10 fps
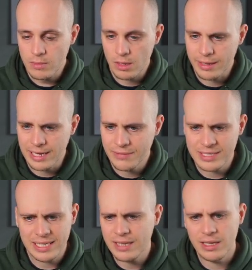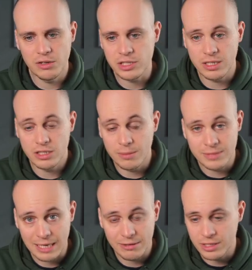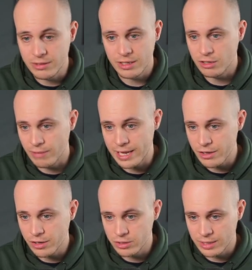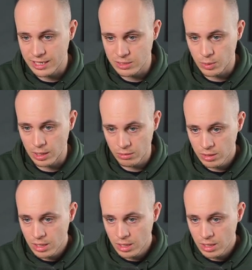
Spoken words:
Okay, and if there's any other logic that jumps out at you, then great, you can do that as well.